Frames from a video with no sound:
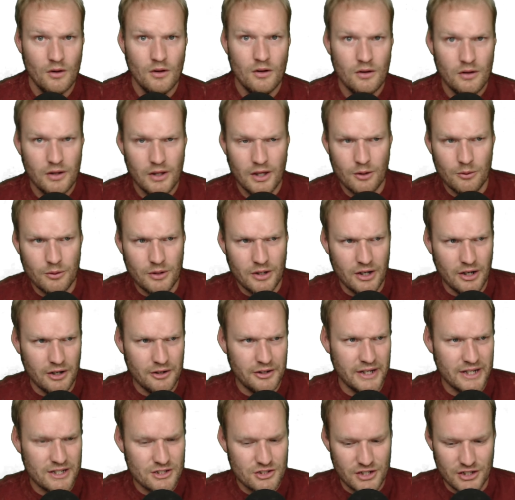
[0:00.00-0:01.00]
Okay, in our
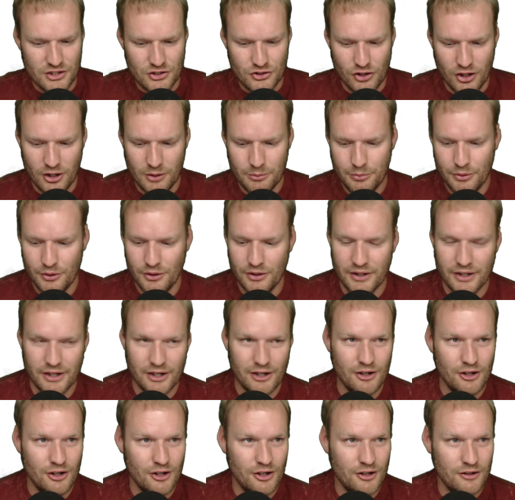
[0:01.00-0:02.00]
next example here
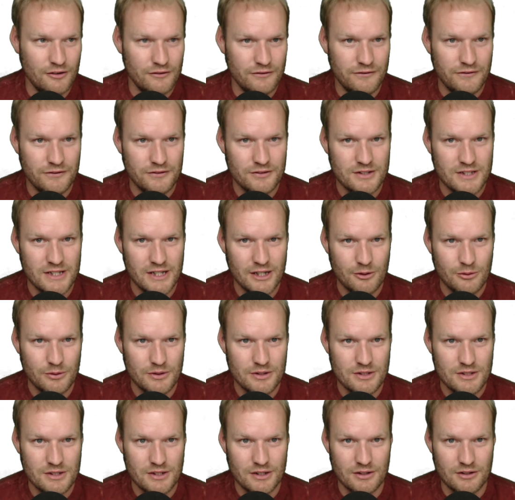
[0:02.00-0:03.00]
of
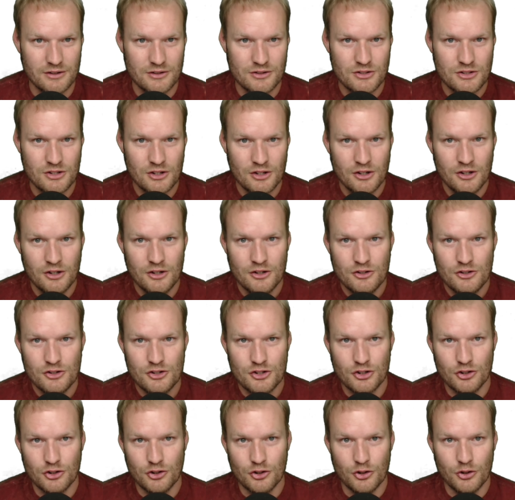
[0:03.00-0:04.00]
sequences
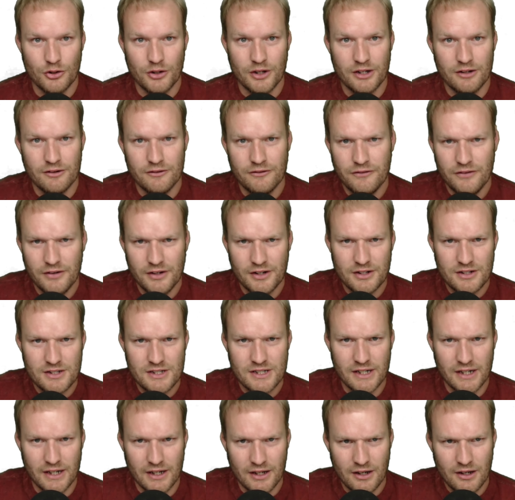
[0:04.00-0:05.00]
to
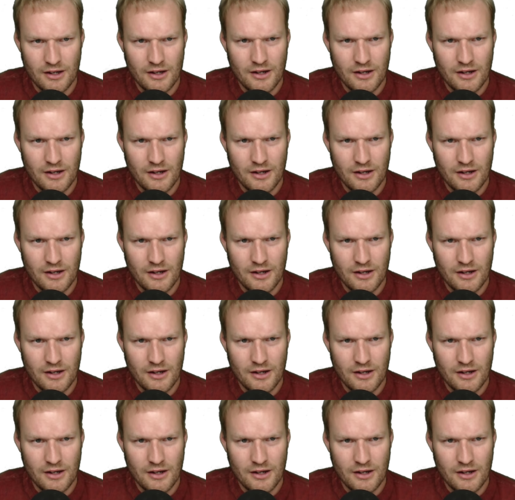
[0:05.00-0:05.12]
infinity,